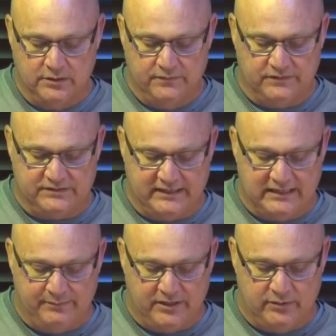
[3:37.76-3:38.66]
For
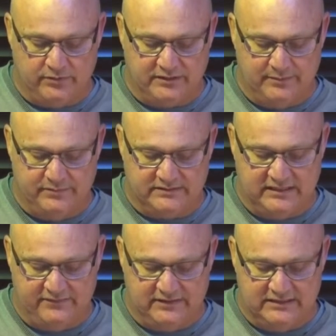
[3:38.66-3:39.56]
second, I'm going with number
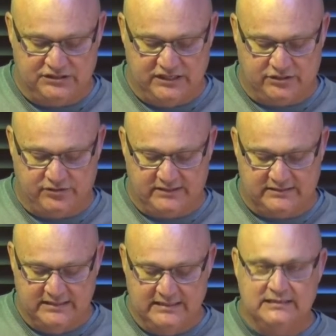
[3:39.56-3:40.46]
7, Jetrix.
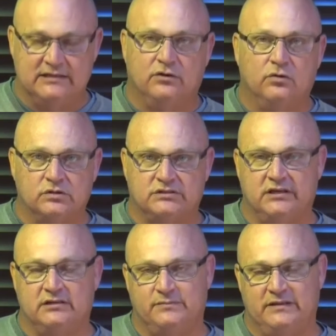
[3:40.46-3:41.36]
Also
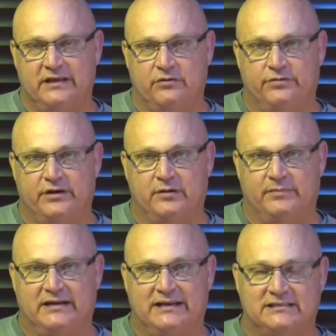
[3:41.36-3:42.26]
has been there or
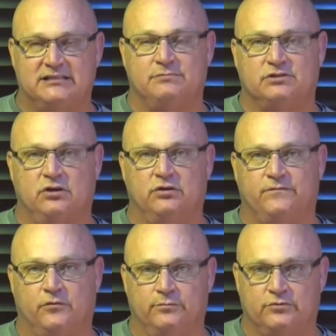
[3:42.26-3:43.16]
thereabout, has some solid
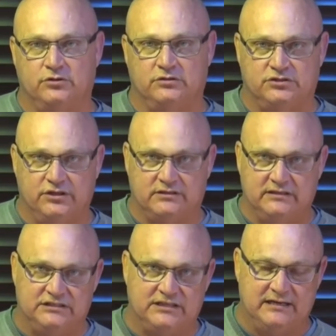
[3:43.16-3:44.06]
form, could
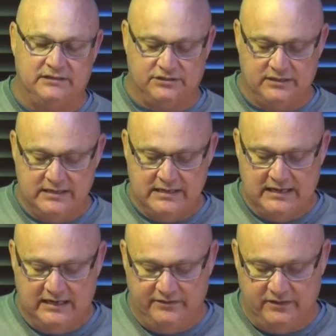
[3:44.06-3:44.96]
certainly challenge.
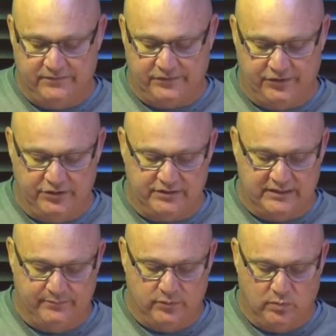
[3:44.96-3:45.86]
And then for third,
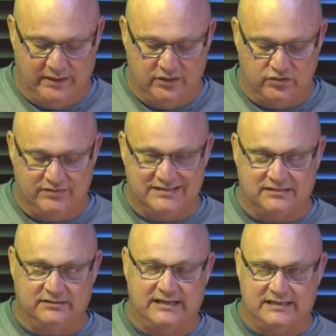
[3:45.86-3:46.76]
number 1,
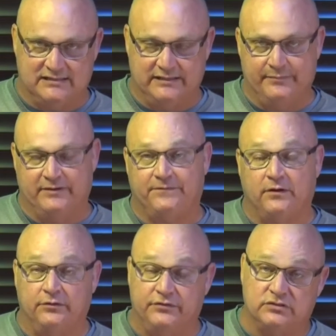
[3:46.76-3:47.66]
Razzle Dazzle Them. I've
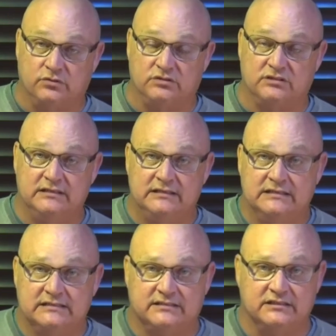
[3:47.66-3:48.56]
followed this horse
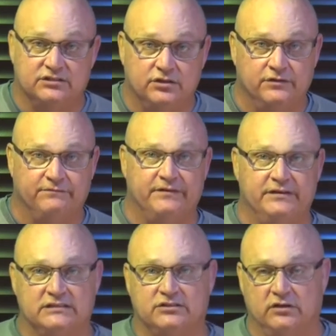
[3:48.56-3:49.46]
since her
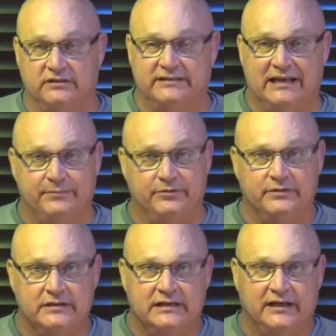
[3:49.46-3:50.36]
very solid debut,
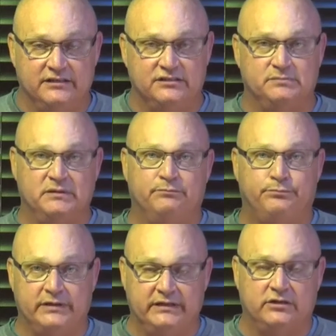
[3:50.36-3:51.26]
and she's been
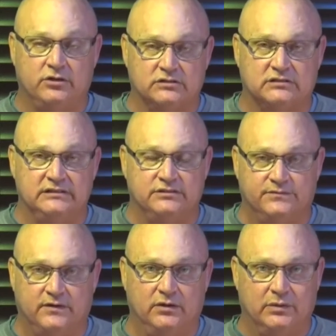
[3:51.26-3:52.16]
pretty costly to
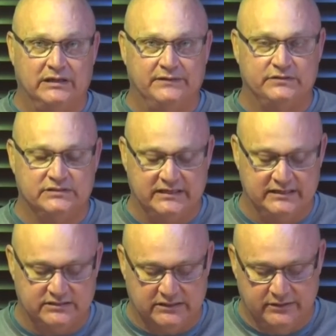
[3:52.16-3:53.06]
follow, I have to say.
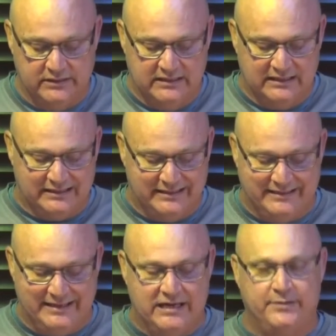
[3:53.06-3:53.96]
So I
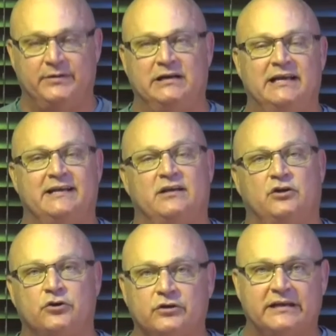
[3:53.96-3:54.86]
think Adderbury Lake
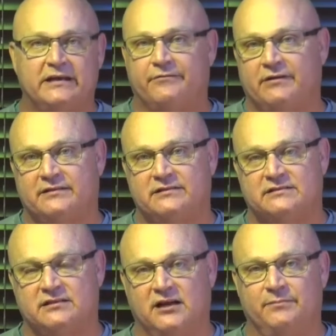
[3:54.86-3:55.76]
could get it right this
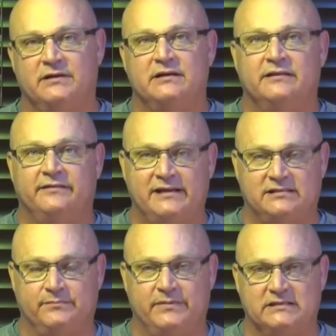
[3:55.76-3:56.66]
time. That's
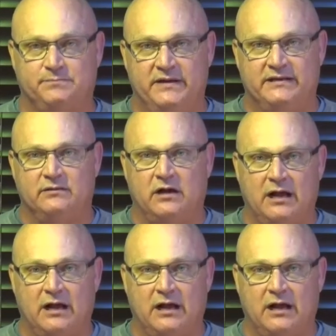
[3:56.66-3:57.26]
the best bet.